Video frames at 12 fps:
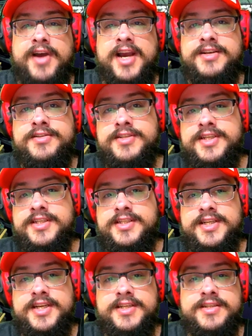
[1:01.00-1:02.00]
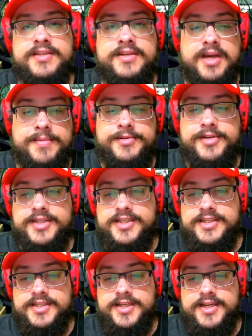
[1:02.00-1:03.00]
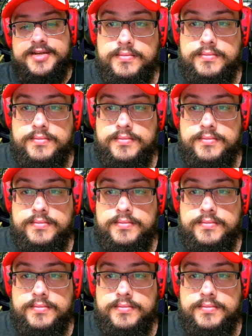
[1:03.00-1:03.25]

iTunes can see it, CopyTrans can see it.